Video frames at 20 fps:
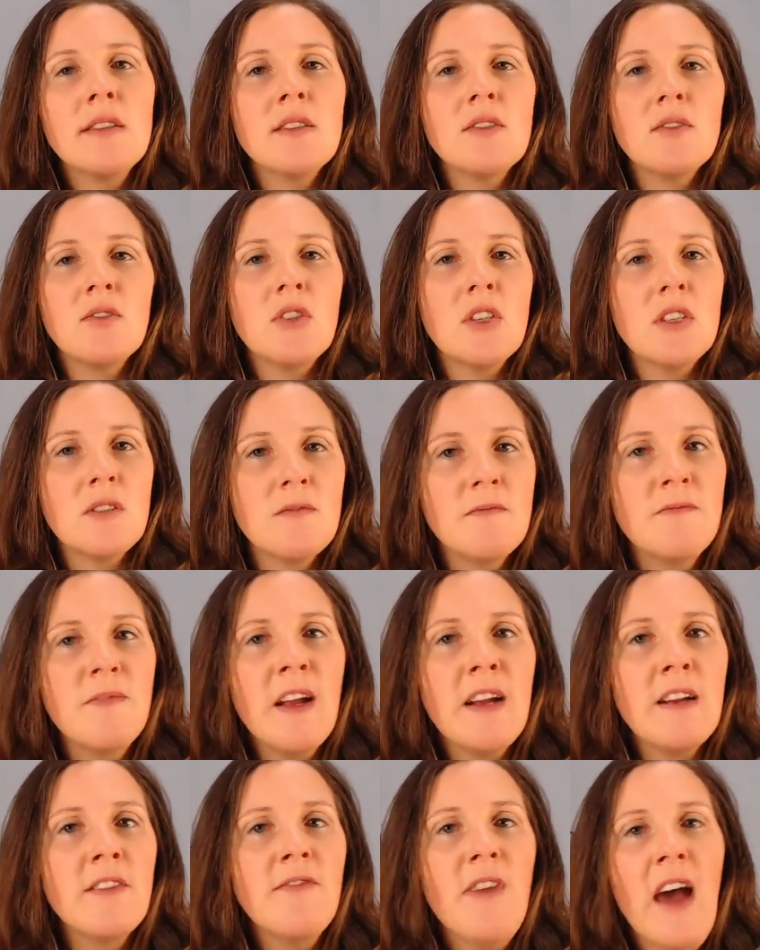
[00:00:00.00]
It's just
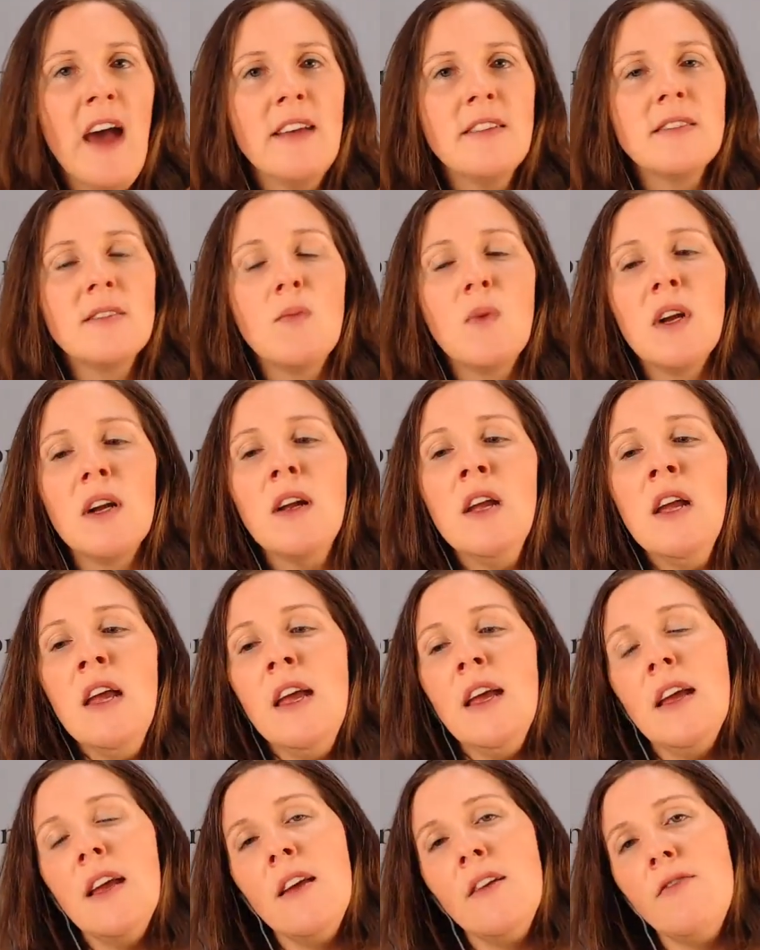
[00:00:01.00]
very fast. Where
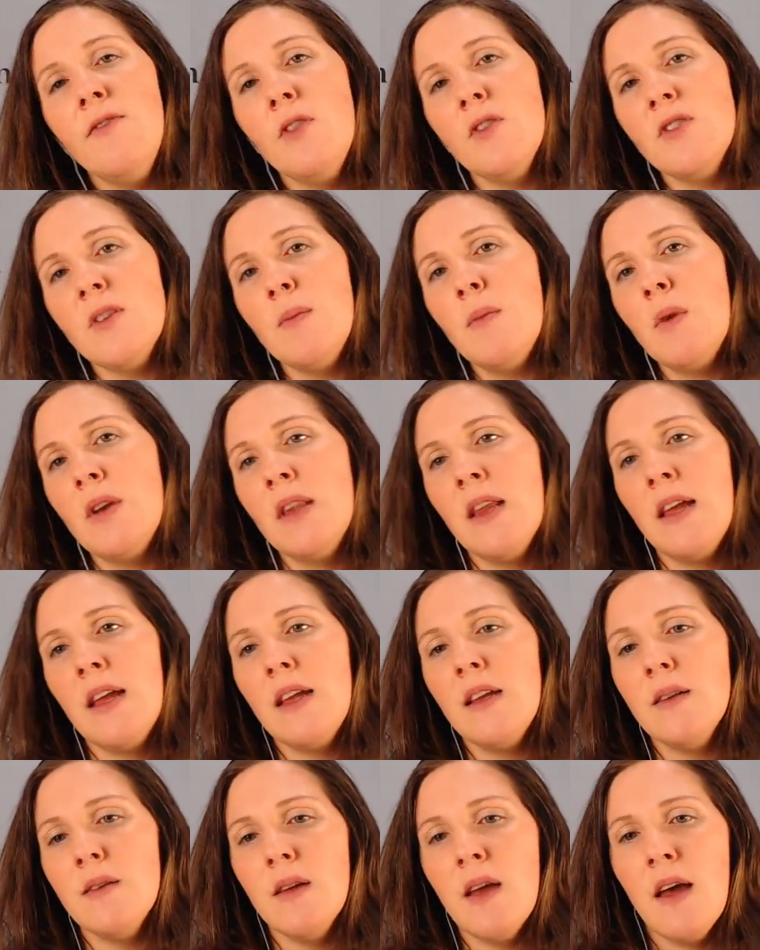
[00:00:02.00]
if you're someone
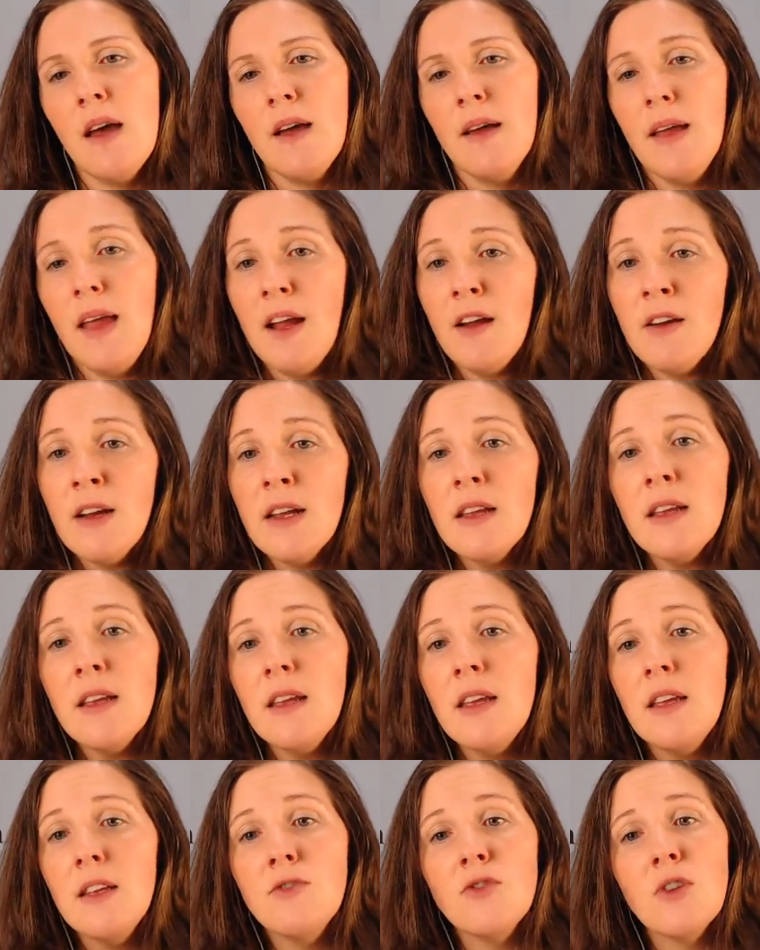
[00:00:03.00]
like Eric,
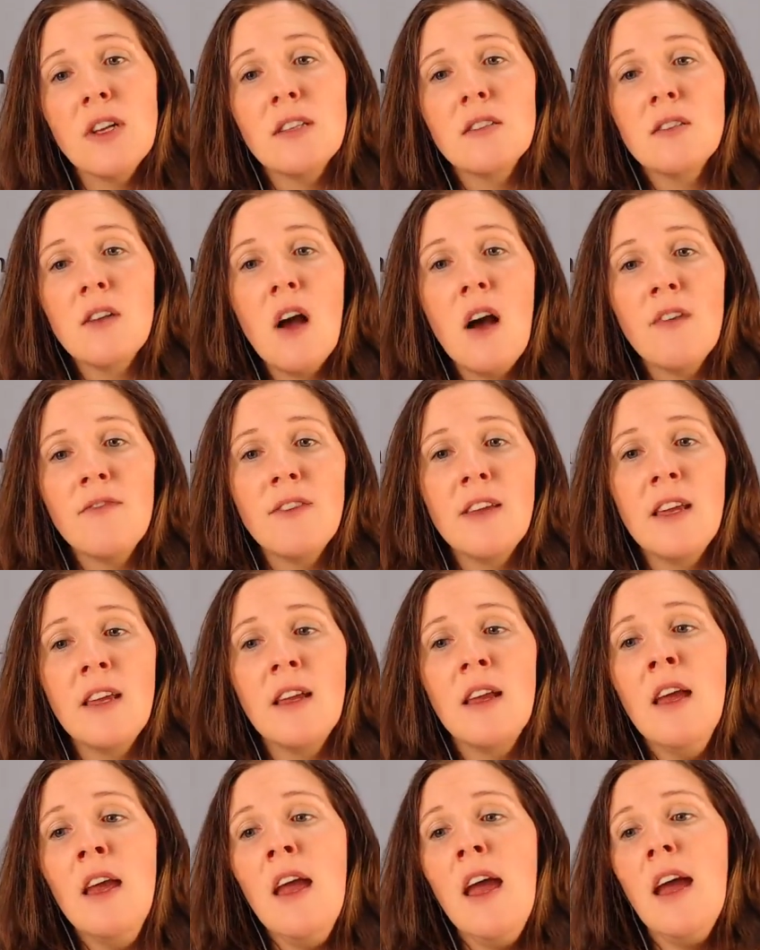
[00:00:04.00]
he drinks
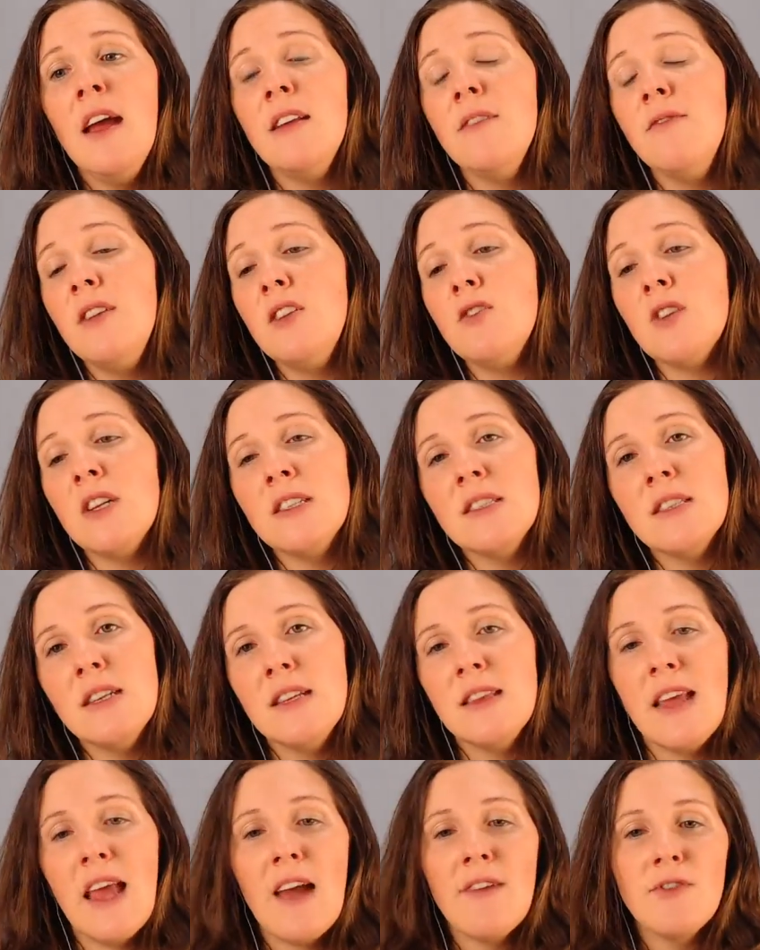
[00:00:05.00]
coffee, and if he drinks it
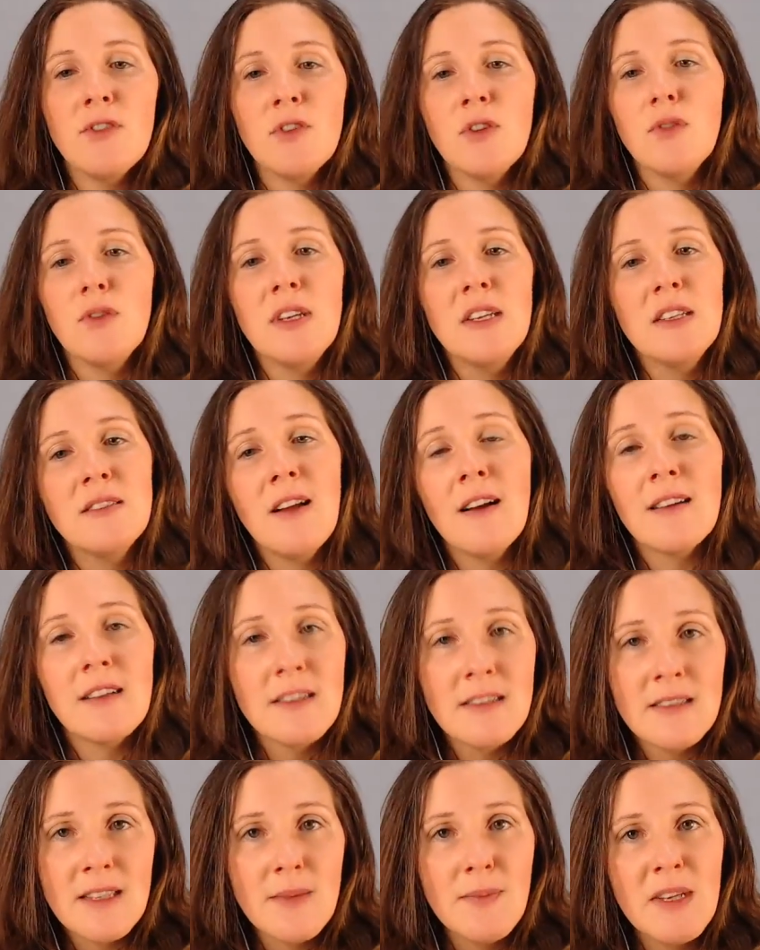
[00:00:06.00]
in the afternoon, he's not going
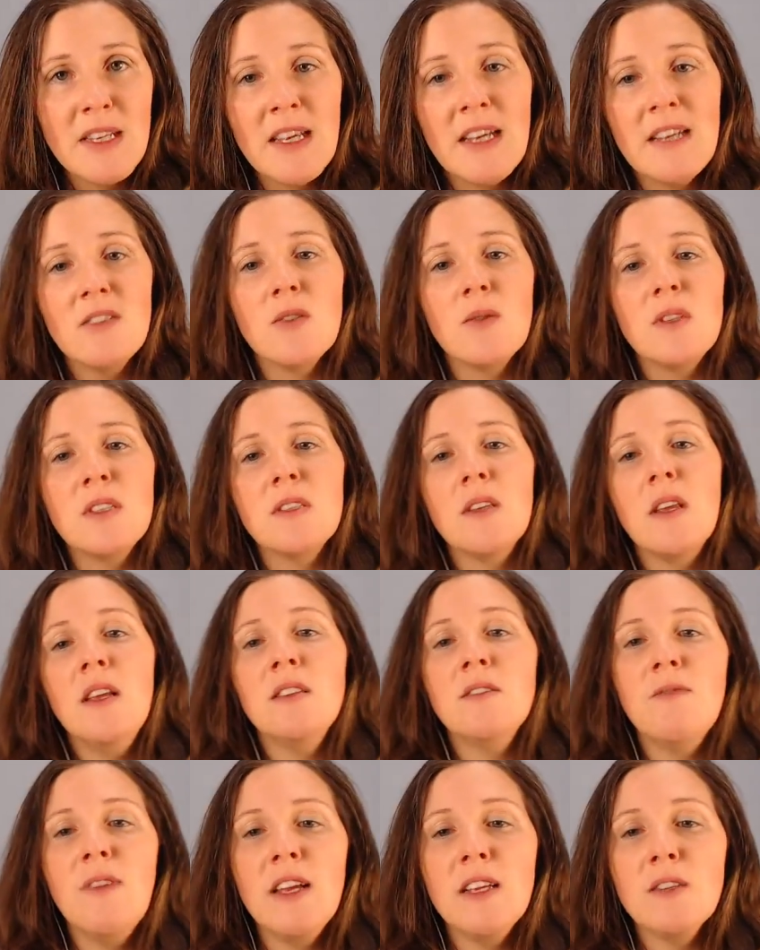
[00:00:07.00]
to sleep at night. So
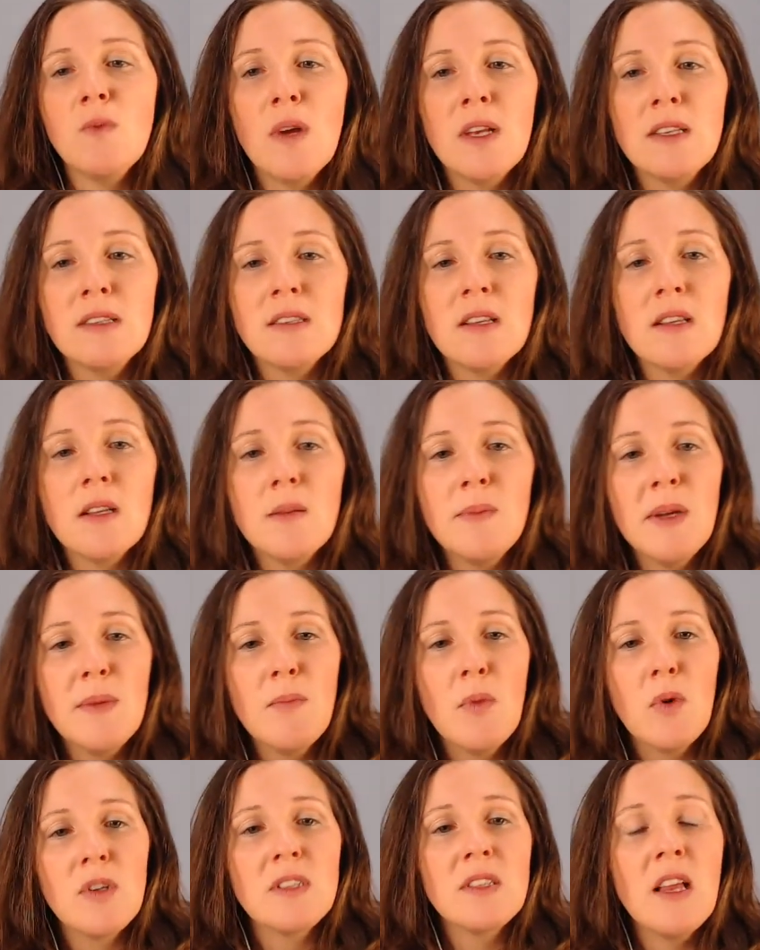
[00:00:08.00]
his phase 1 is a little bit
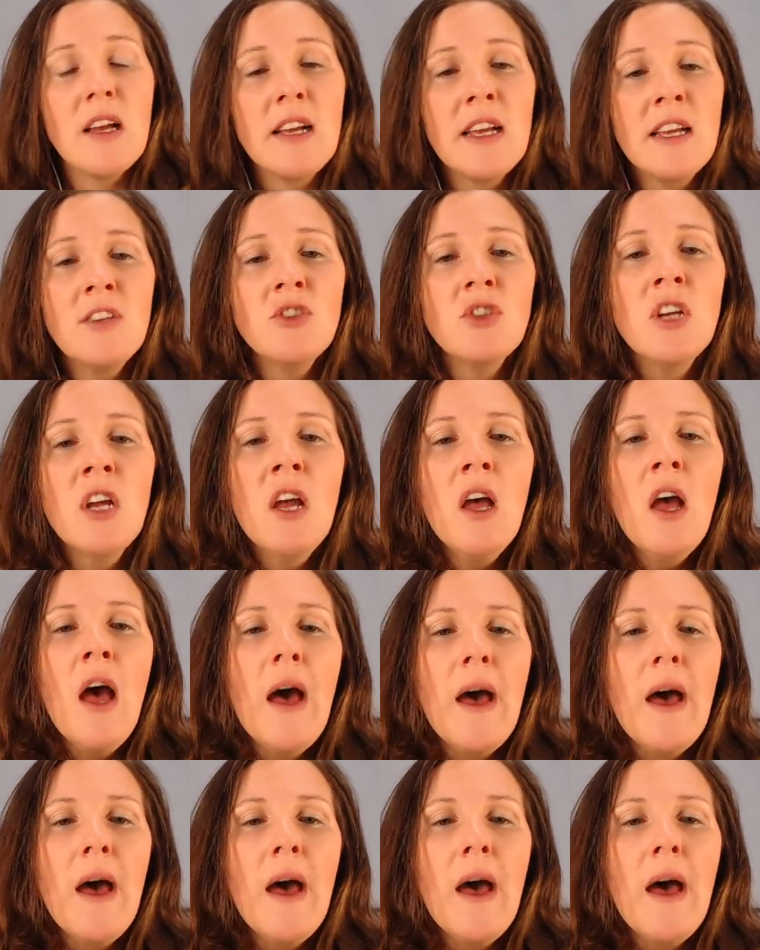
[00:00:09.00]
more sluggish.